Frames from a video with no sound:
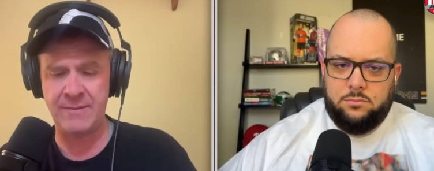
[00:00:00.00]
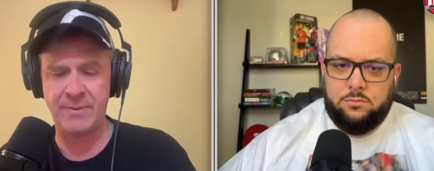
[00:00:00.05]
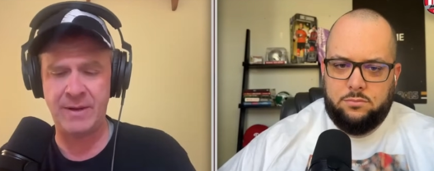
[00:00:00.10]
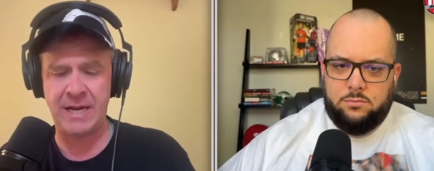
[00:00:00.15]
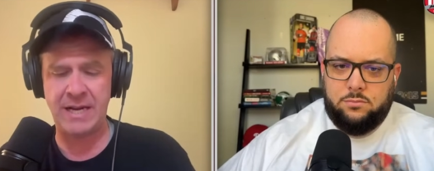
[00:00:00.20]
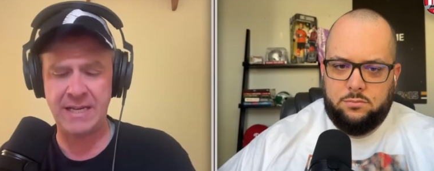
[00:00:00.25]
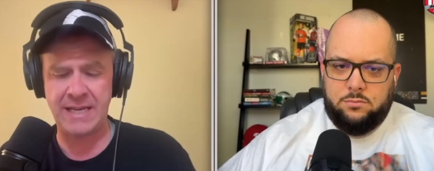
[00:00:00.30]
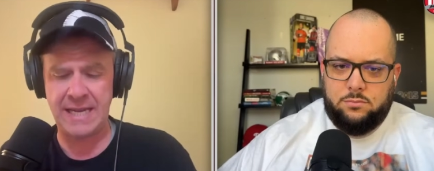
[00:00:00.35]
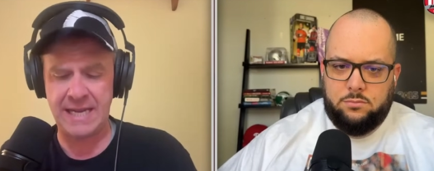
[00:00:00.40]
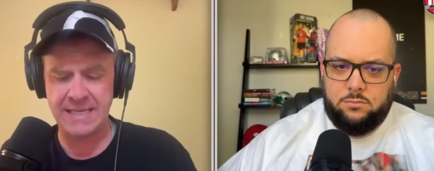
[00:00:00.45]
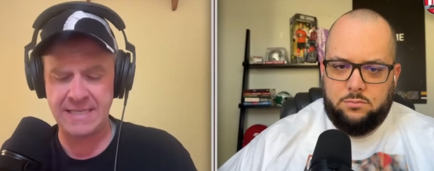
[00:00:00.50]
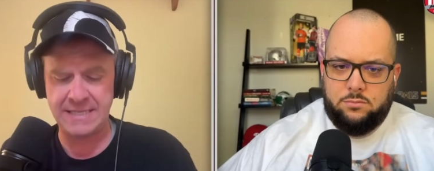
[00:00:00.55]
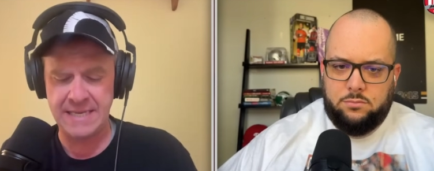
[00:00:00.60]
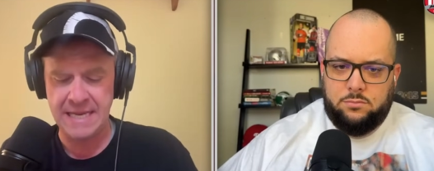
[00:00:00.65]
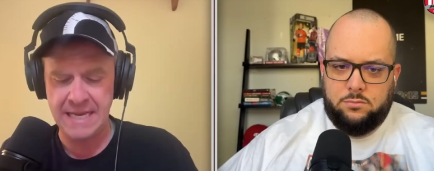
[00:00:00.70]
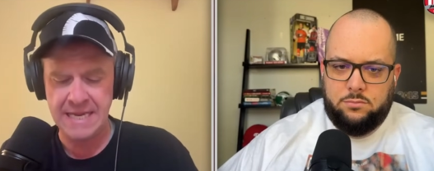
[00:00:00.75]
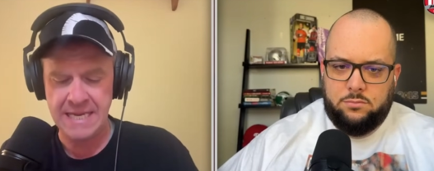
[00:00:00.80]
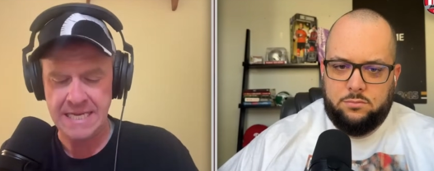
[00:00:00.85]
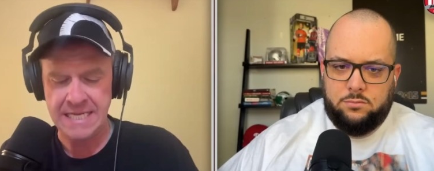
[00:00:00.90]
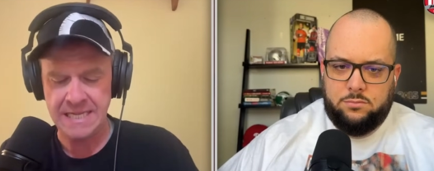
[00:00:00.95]
Speaker 1: podcast?
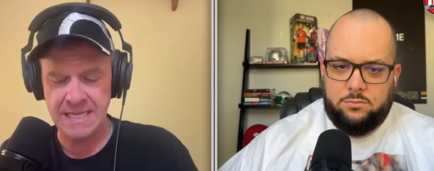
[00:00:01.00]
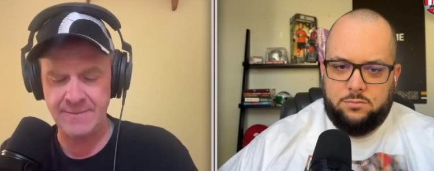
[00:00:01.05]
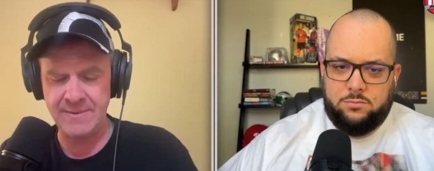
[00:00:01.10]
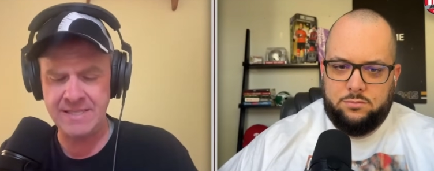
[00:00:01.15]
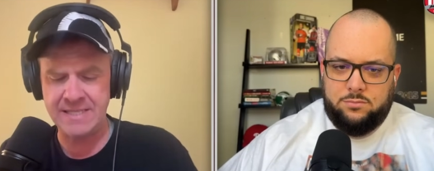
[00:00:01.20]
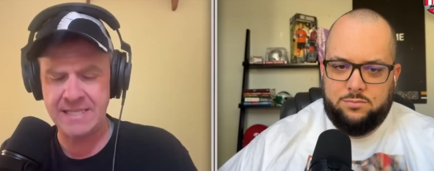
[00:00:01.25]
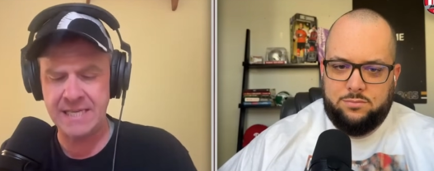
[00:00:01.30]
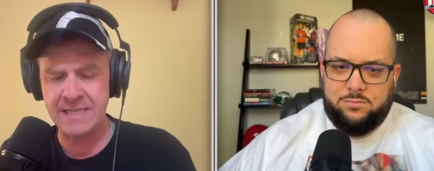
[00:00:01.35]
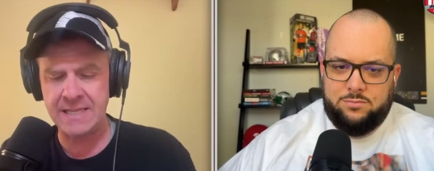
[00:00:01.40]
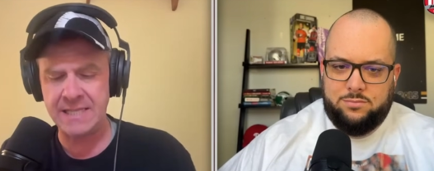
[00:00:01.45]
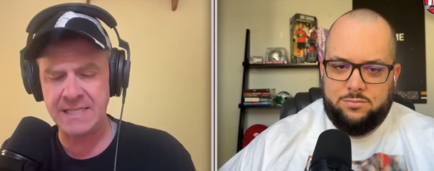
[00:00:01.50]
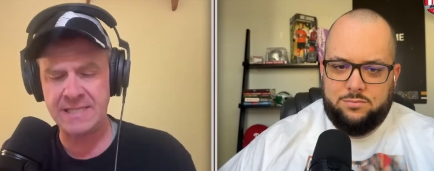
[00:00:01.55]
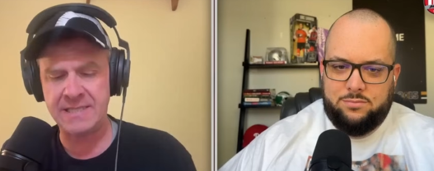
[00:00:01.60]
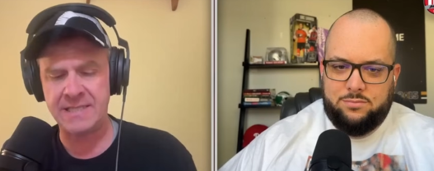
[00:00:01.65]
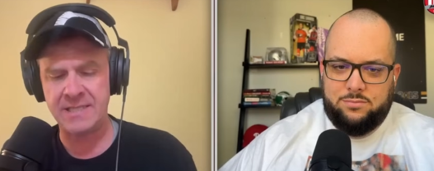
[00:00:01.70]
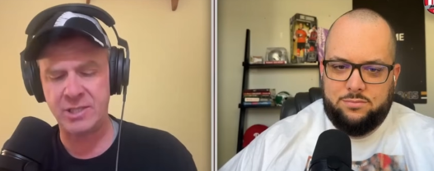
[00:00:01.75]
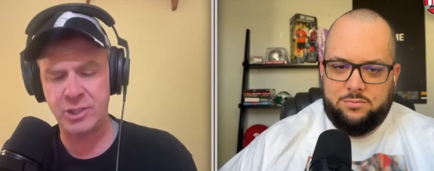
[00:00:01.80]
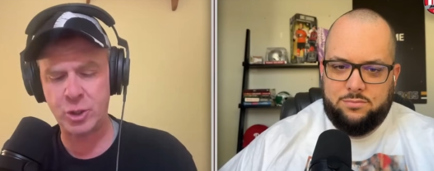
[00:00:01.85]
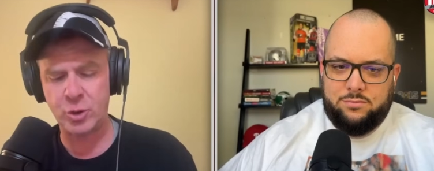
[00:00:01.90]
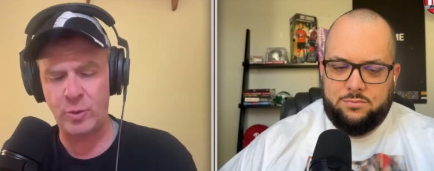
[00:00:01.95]
Let me say this. The
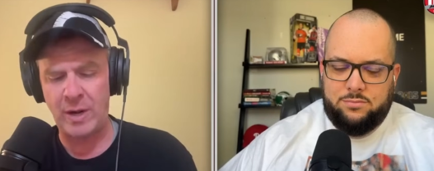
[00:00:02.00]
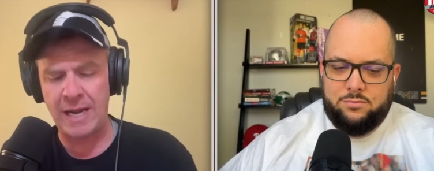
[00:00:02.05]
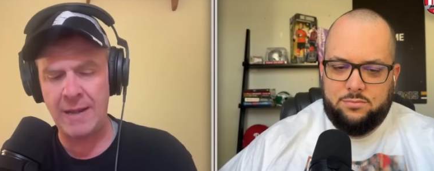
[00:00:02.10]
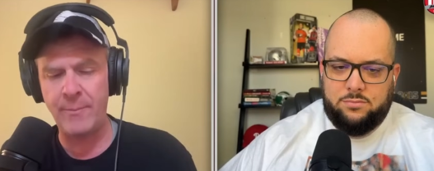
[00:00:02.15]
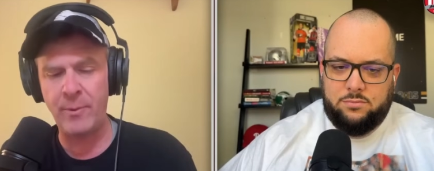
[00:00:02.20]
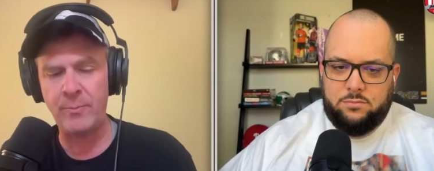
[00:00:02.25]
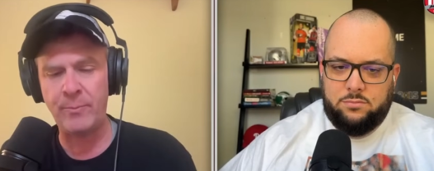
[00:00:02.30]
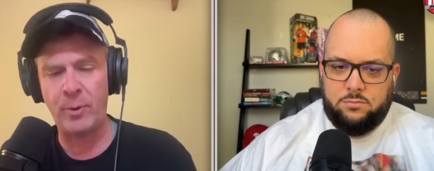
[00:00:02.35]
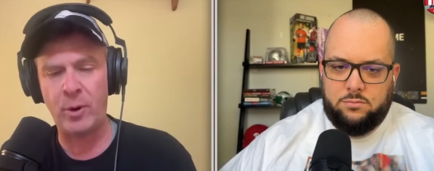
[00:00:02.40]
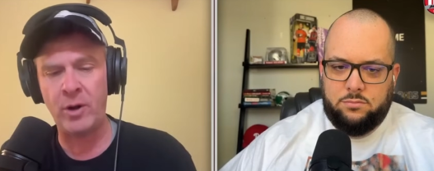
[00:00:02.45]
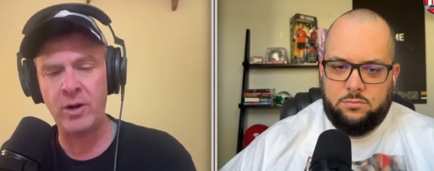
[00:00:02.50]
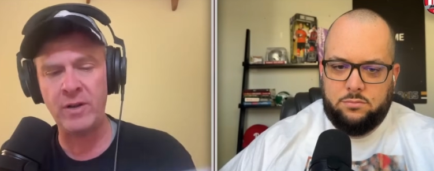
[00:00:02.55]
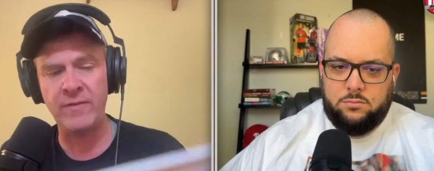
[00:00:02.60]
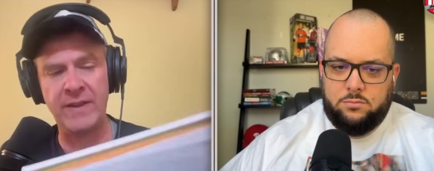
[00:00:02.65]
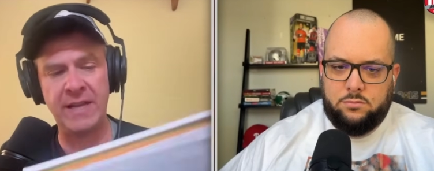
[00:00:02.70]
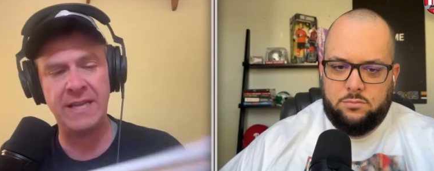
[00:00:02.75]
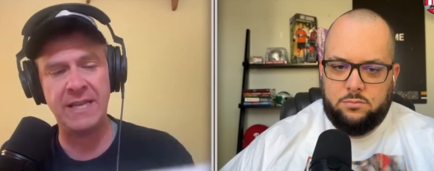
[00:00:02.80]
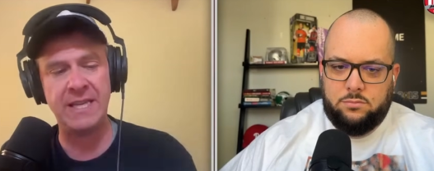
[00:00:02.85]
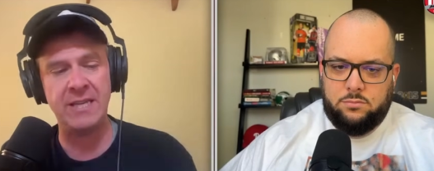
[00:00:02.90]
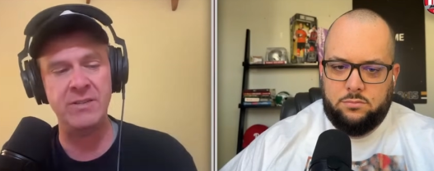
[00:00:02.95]
scramble part of
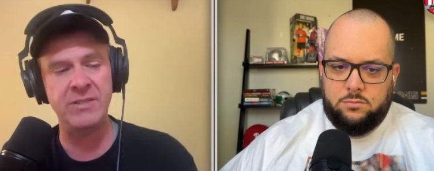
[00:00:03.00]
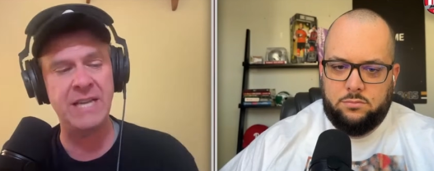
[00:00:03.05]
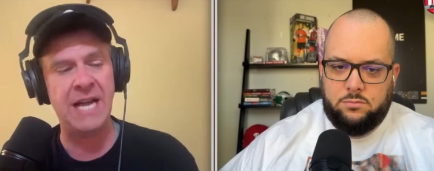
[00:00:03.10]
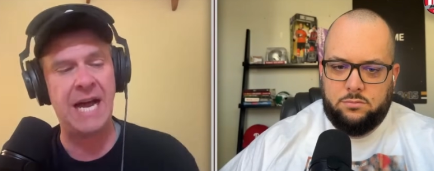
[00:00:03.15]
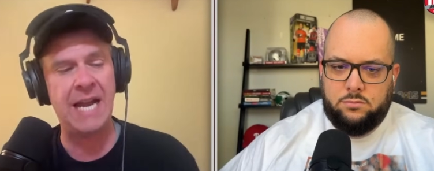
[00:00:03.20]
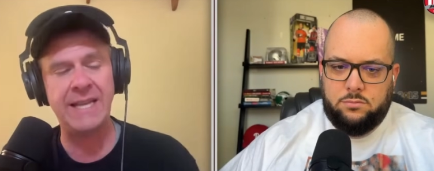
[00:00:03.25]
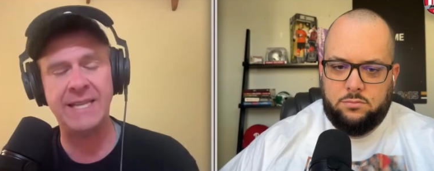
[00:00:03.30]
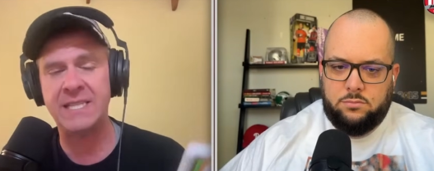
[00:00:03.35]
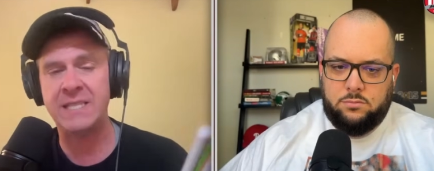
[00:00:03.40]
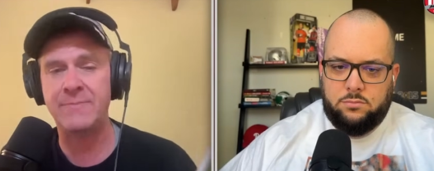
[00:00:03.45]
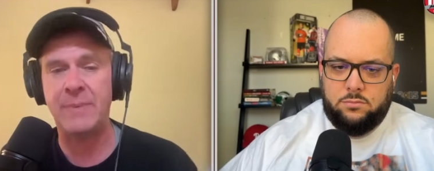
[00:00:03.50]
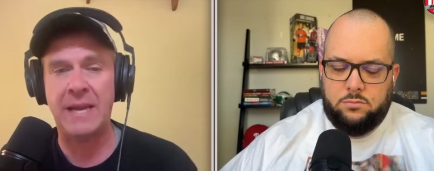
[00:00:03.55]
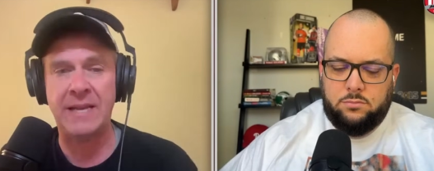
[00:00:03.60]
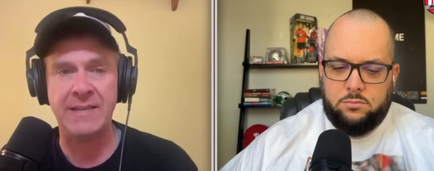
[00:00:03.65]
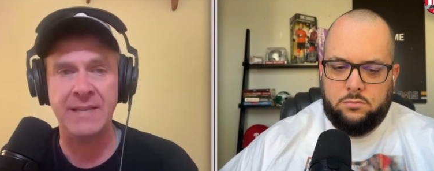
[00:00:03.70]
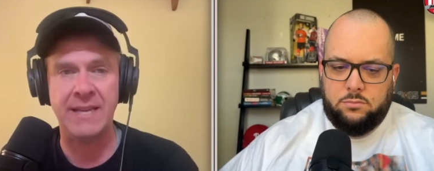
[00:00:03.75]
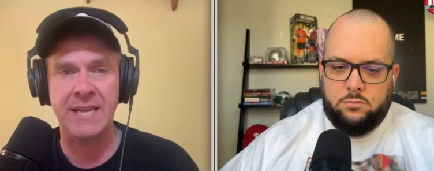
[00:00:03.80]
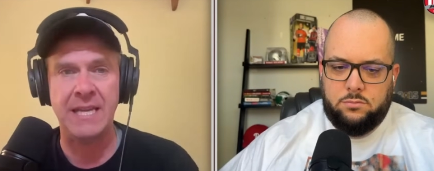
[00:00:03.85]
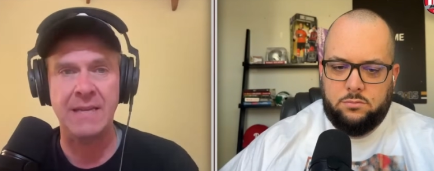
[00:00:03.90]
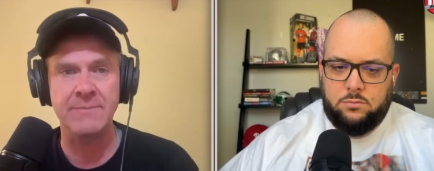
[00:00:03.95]
it, you're not
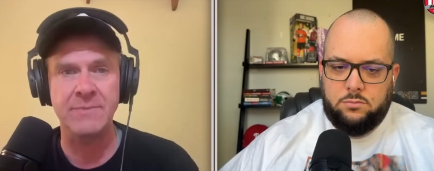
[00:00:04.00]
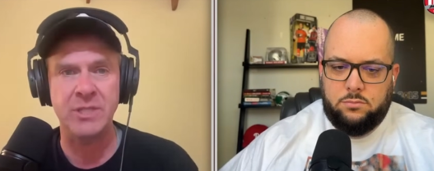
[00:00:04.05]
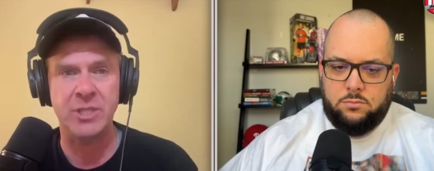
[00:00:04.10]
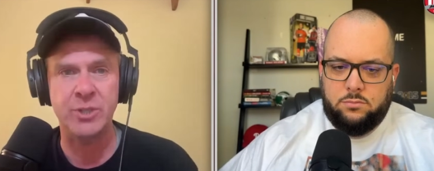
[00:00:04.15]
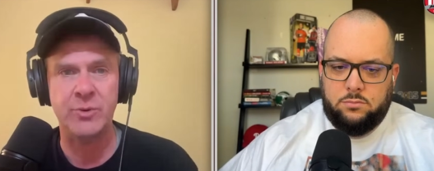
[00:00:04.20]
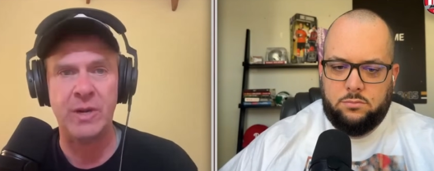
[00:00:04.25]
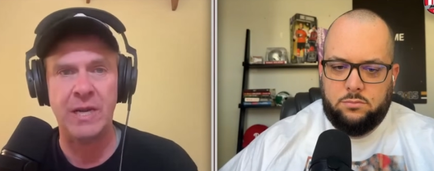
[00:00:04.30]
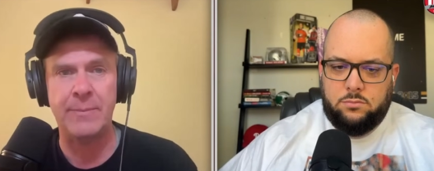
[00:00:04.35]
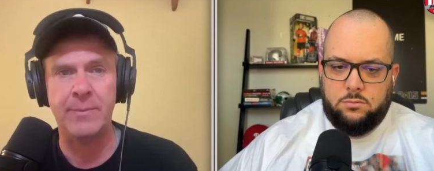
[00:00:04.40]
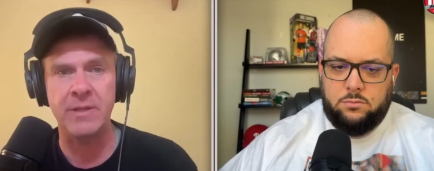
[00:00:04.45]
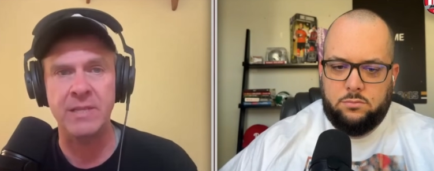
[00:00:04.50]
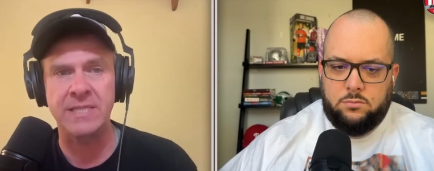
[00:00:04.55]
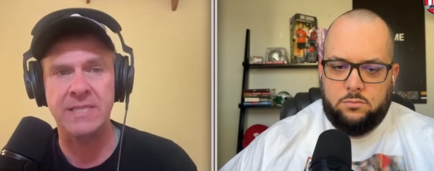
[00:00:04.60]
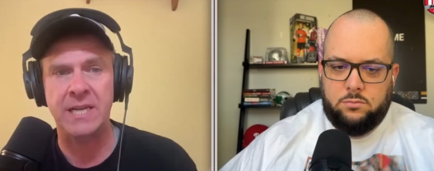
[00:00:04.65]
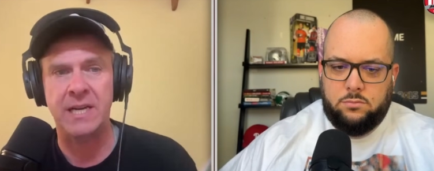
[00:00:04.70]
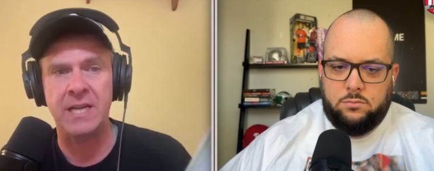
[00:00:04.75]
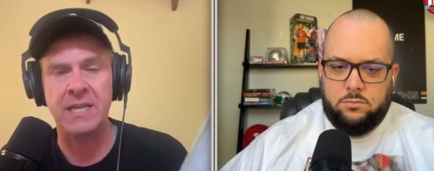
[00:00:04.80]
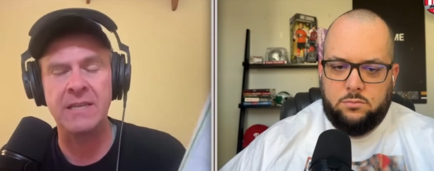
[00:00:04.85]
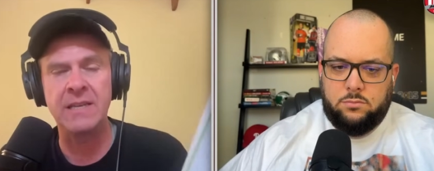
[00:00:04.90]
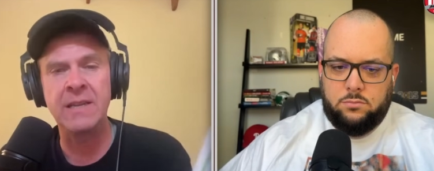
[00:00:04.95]
expecting him to scramble a
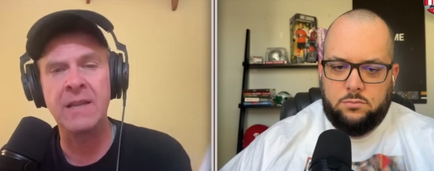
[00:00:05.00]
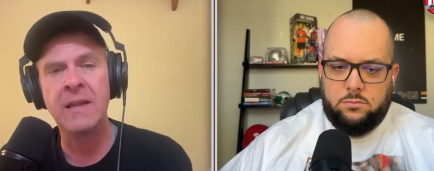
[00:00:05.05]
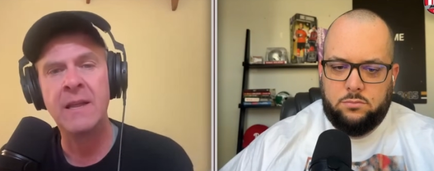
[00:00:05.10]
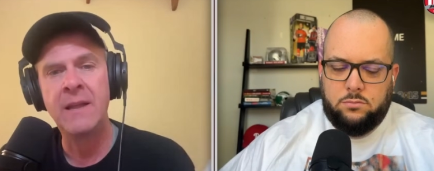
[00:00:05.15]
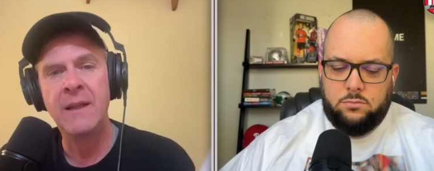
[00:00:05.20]
ton.